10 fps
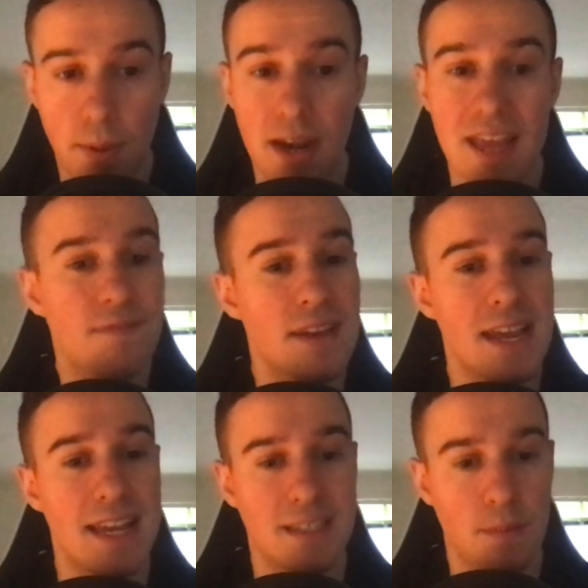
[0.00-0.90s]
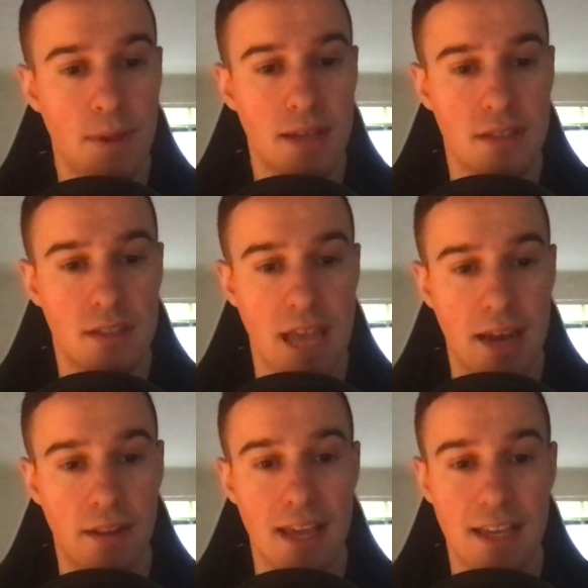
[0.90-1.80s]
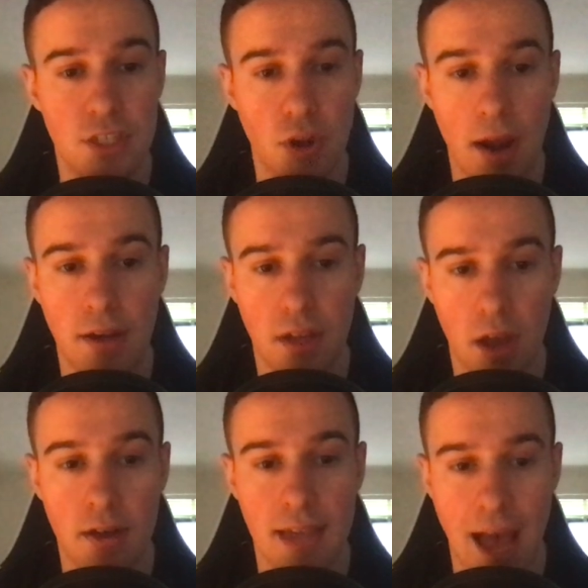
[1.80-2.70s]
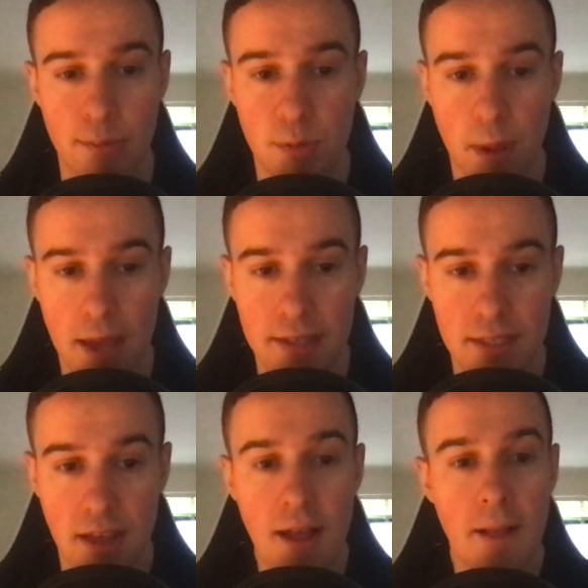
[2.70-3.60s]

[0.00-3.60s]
But if he isn't, because Seattle is trying to cut cap space,